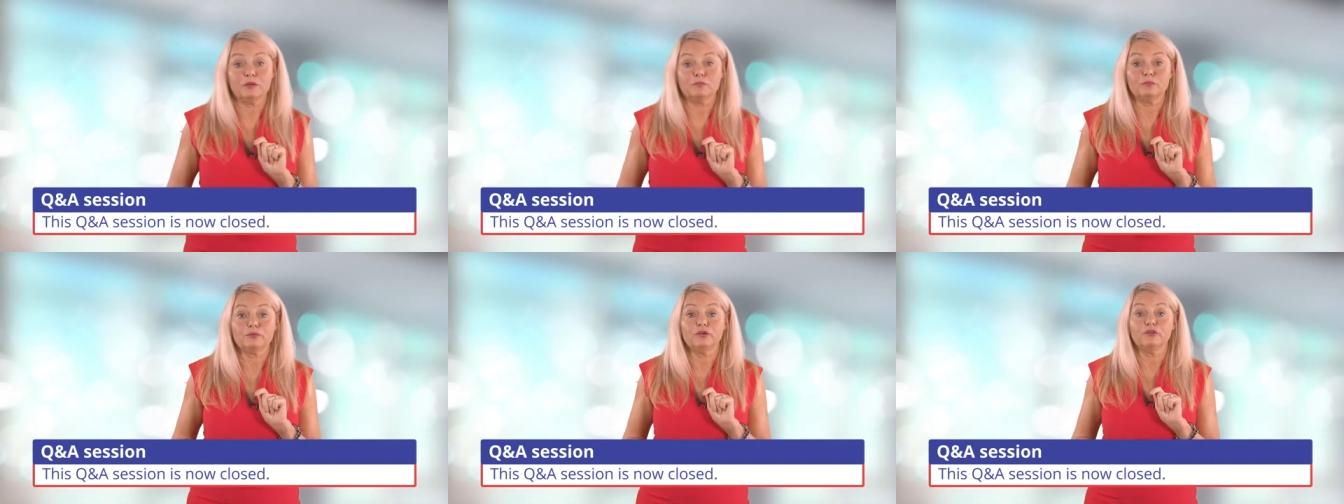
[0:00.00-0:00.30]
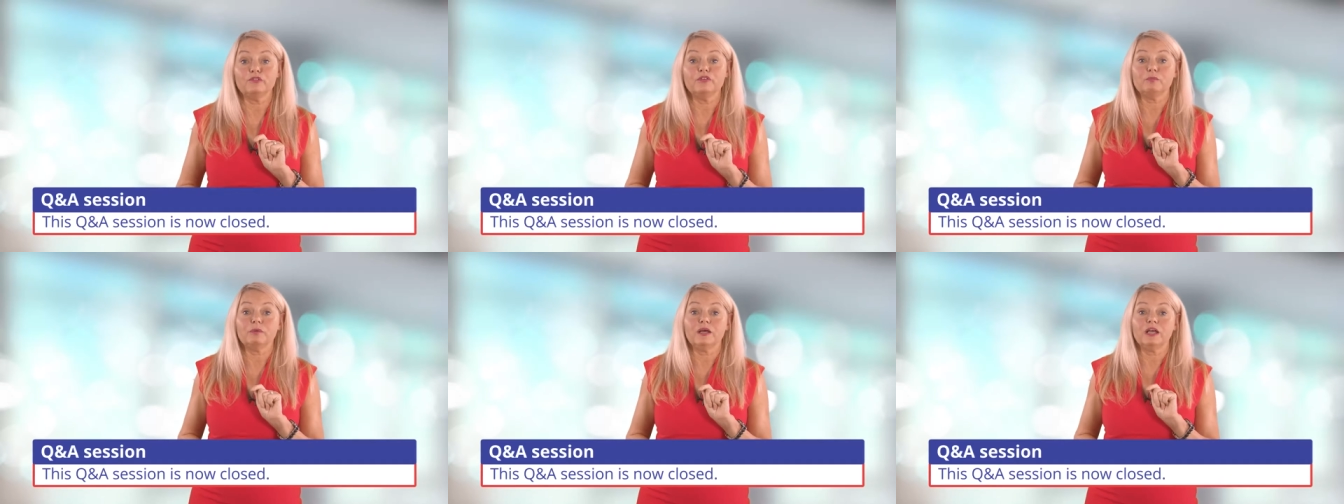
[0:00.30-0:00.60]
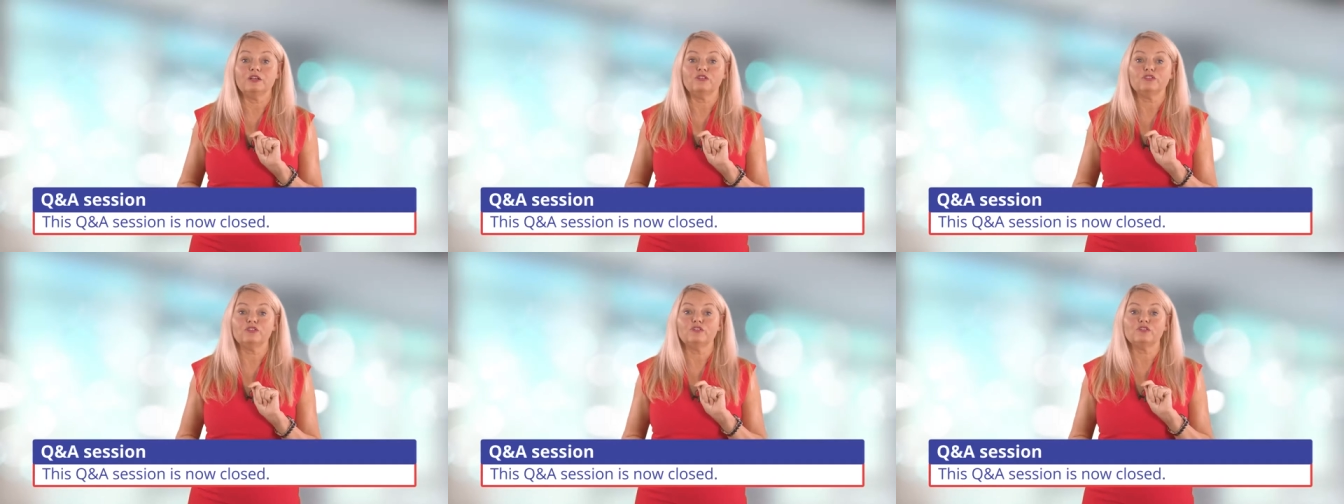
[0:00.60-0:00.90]
improve your
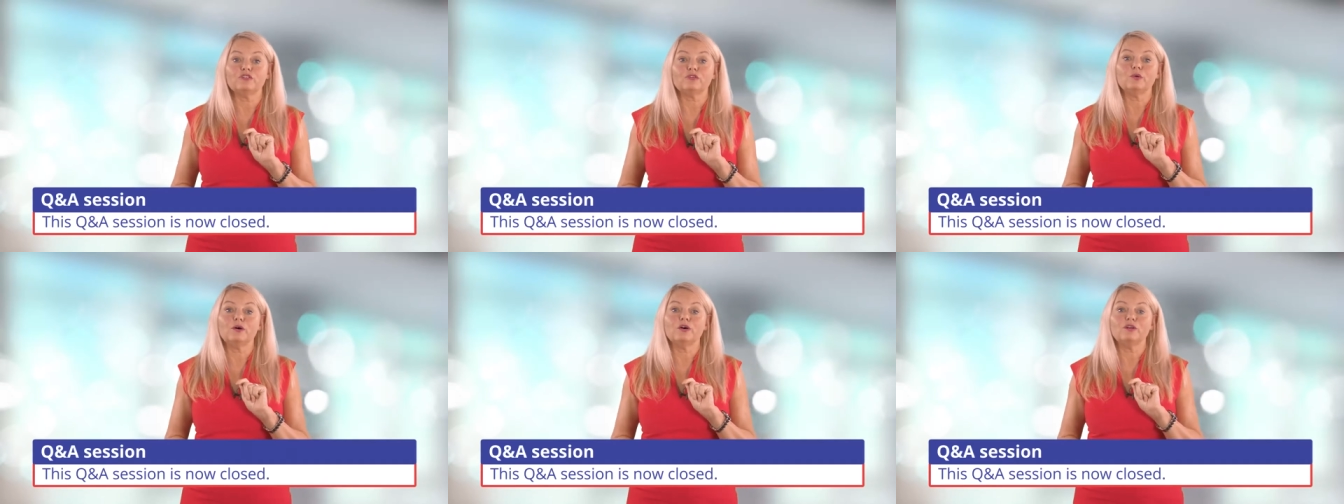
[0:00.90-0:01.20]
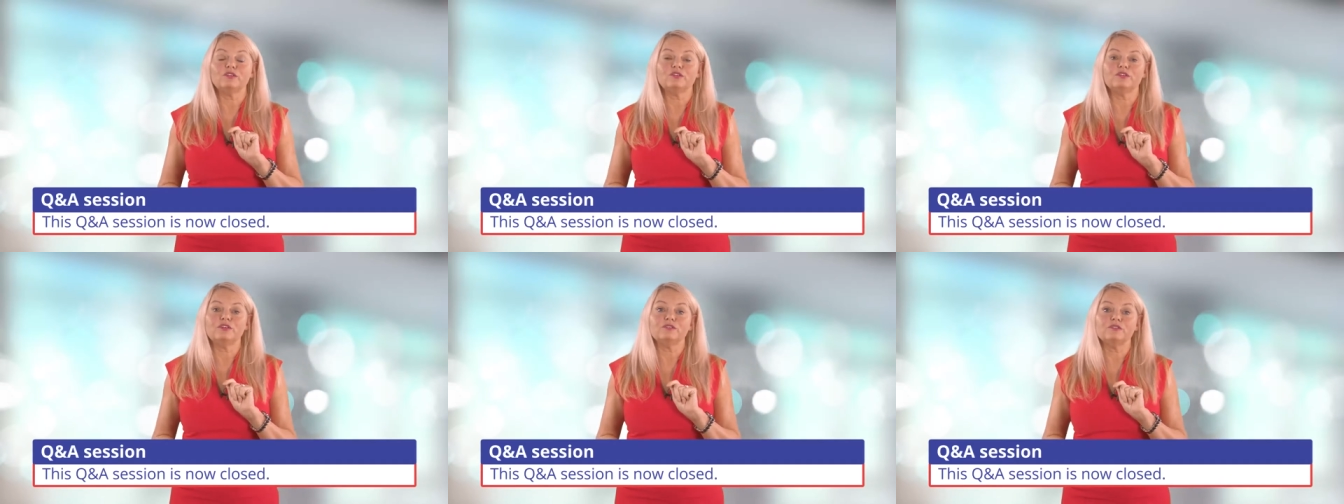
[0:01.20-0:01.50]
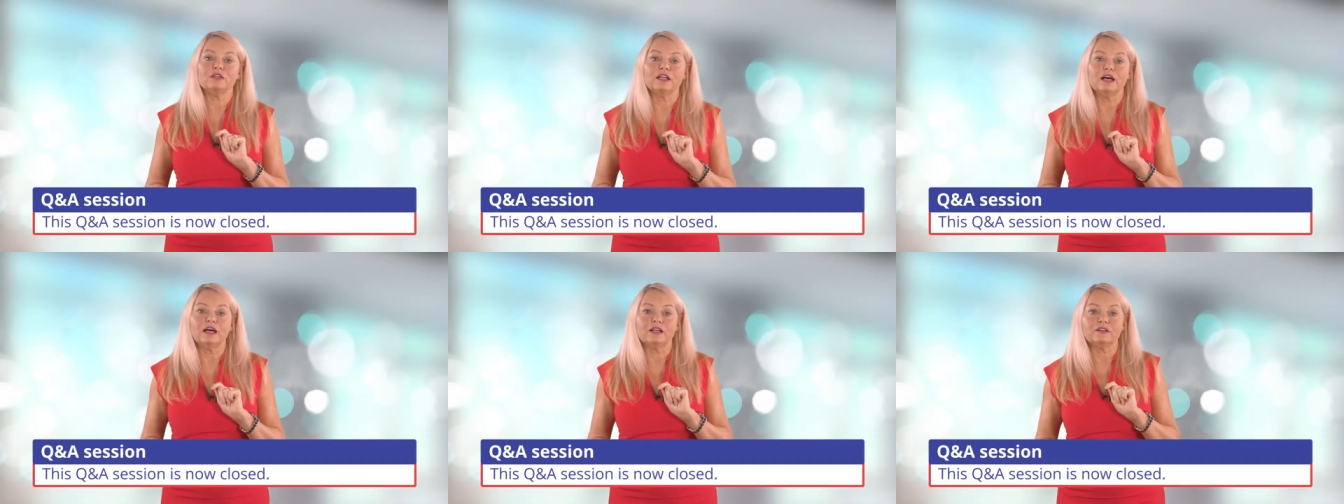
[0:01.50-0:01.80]
patient's quality of
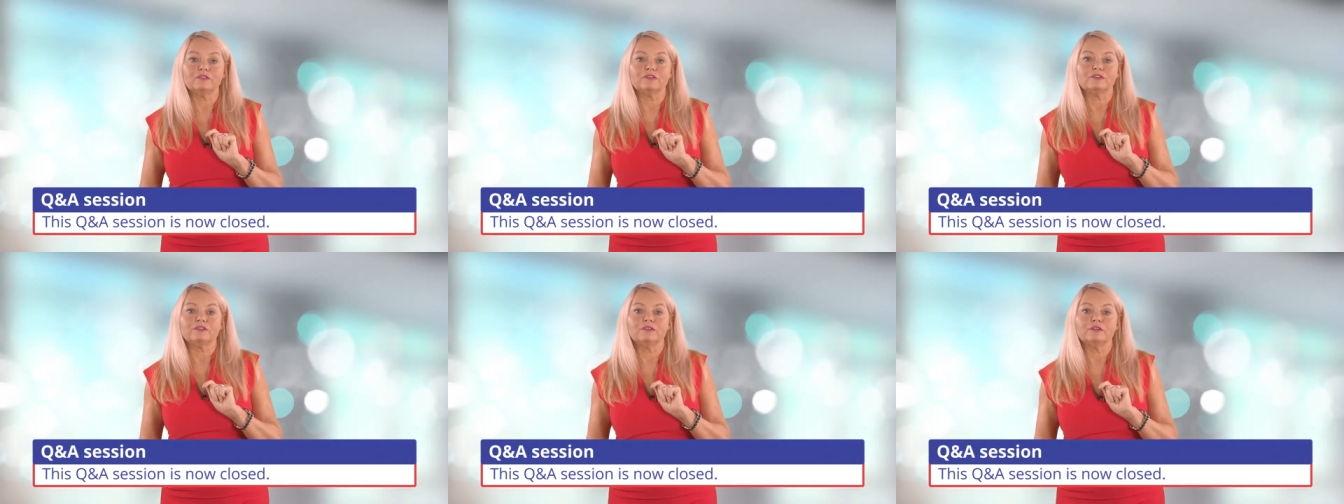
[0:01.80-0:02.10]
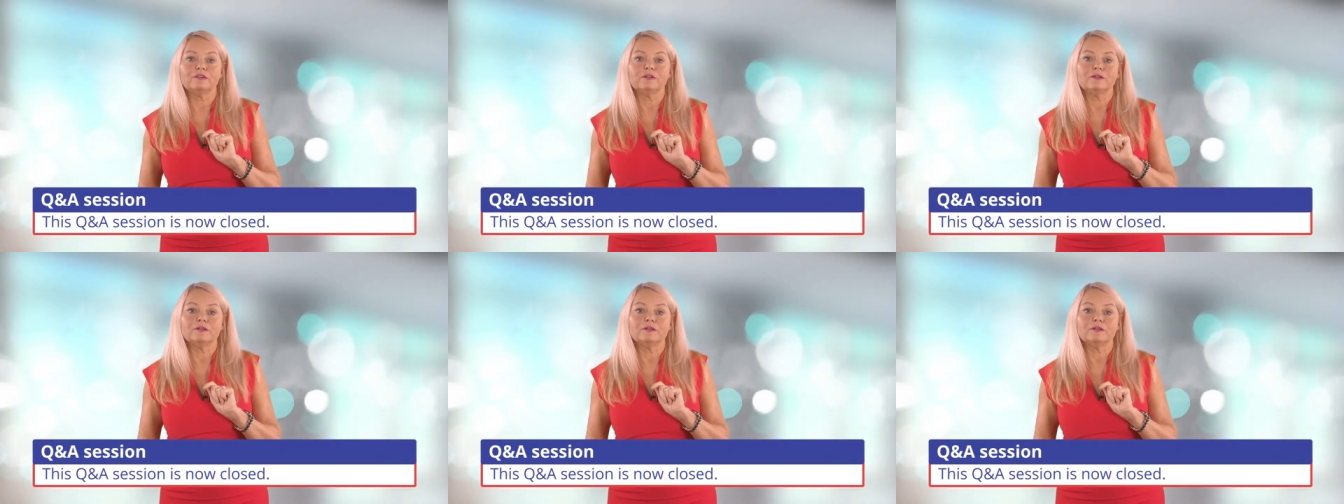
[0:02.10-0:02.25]
life.